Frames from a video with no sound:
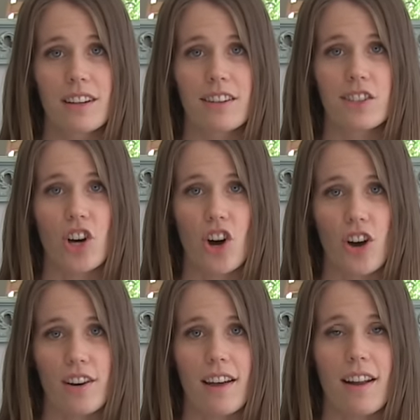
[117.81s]
It is
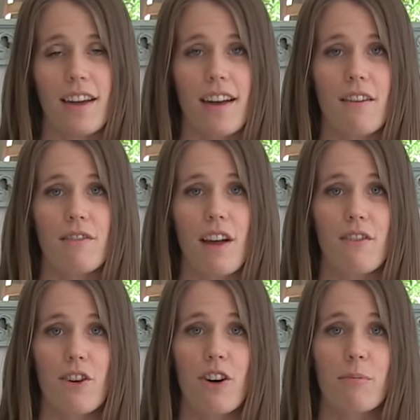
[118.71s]
gone, and I have
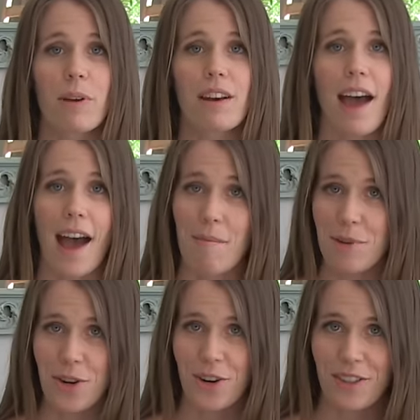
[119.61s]
never been
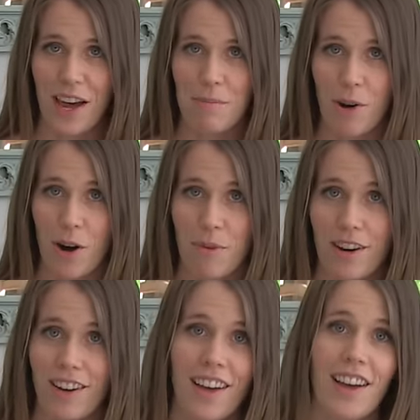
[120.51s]
happier in that
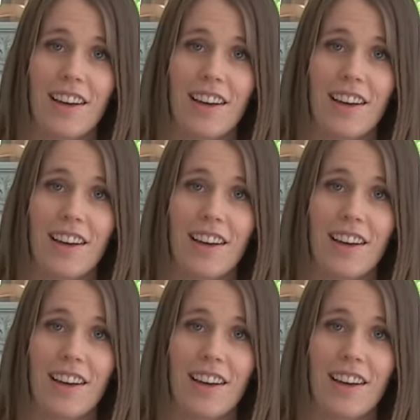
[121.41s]
department.